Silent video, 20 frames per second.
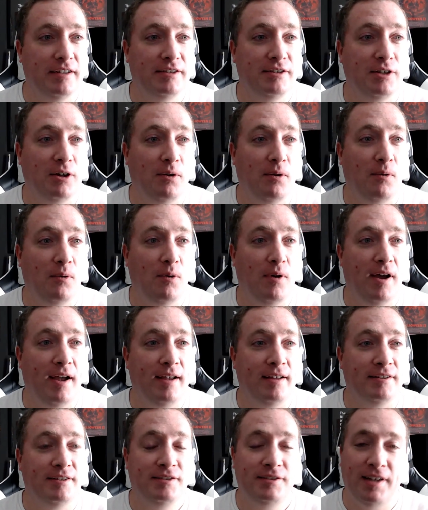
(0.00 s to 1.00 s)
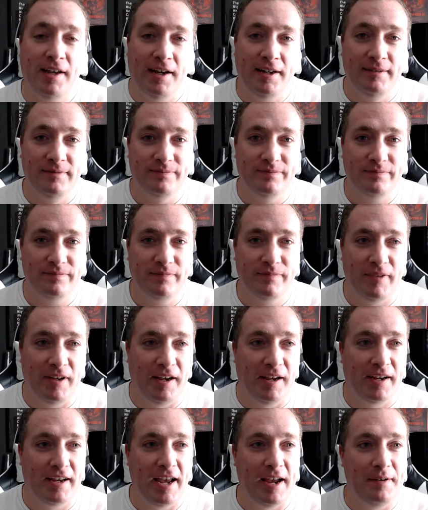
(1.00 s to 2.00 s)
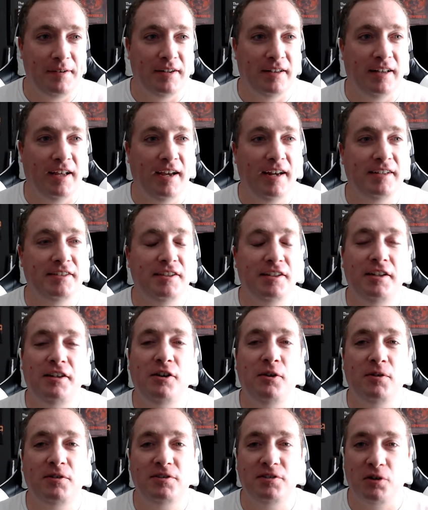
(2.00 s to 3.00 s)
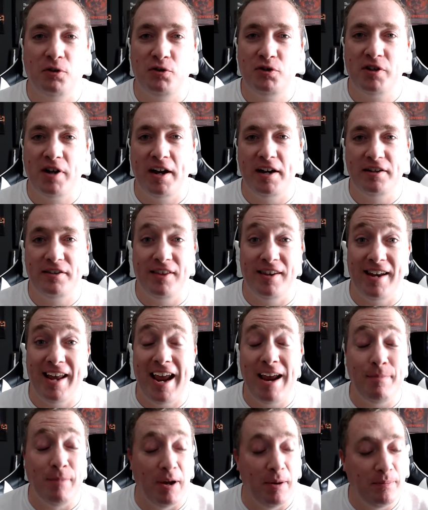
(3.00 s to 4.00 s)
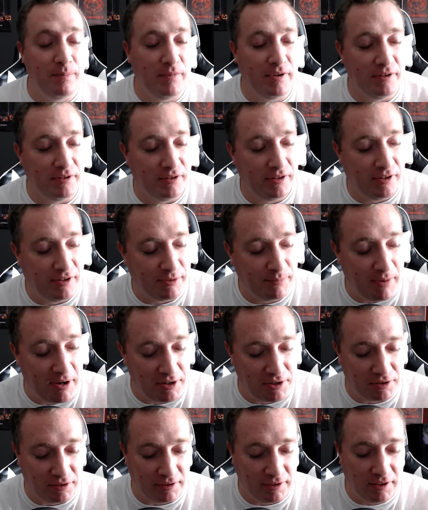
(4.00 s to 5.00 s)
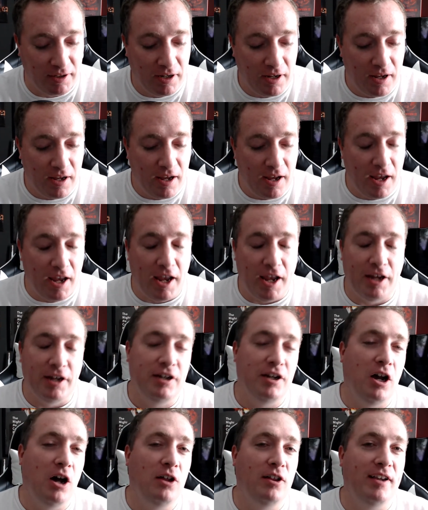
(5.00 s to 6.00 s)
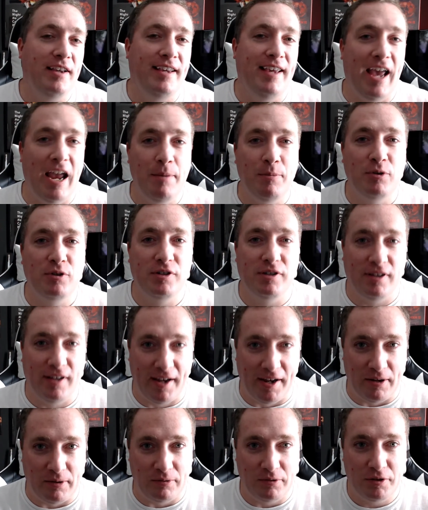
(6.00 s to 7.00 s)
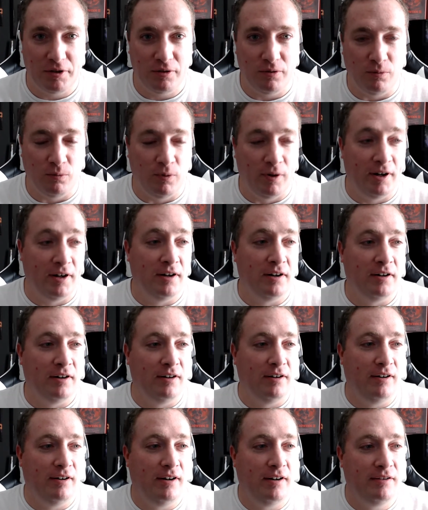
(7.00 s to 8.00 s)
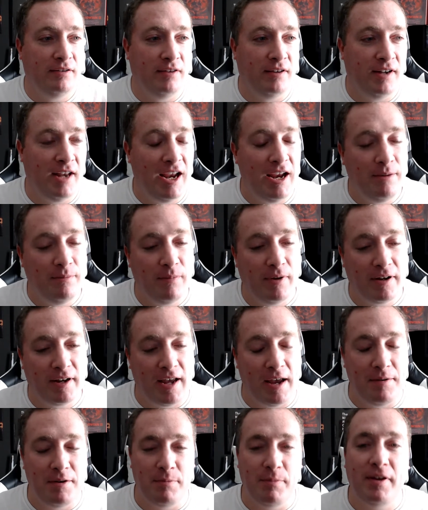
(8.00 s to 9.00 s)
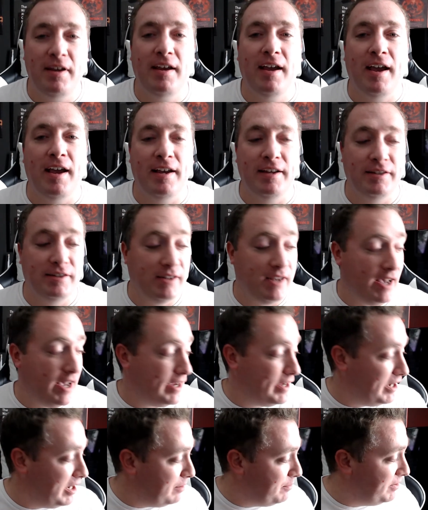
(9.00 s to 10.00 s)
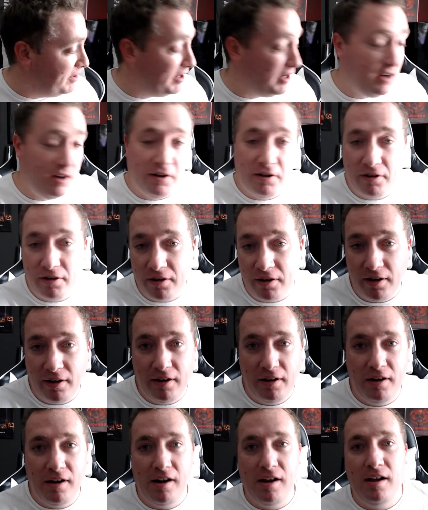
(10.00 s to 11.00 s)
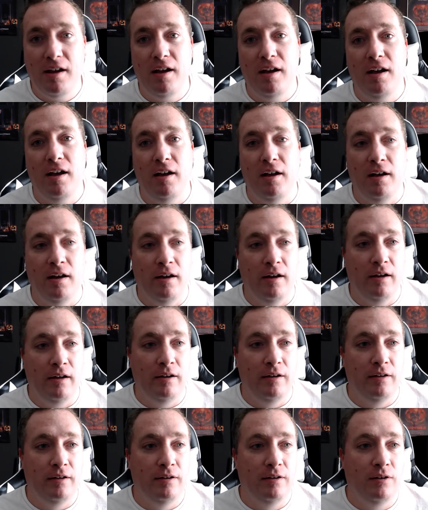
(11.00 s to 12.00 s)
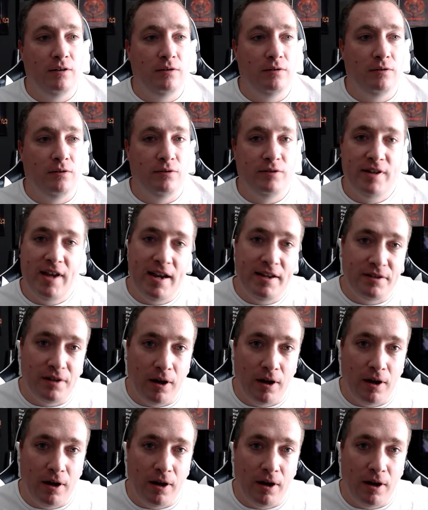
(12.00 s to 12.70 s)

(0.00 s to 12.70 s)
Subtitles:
So instead, it came to light. I said, you know what, I'm going to change the name up, especially, and call it Gamers Lounge, where the name came to me as I come in here on days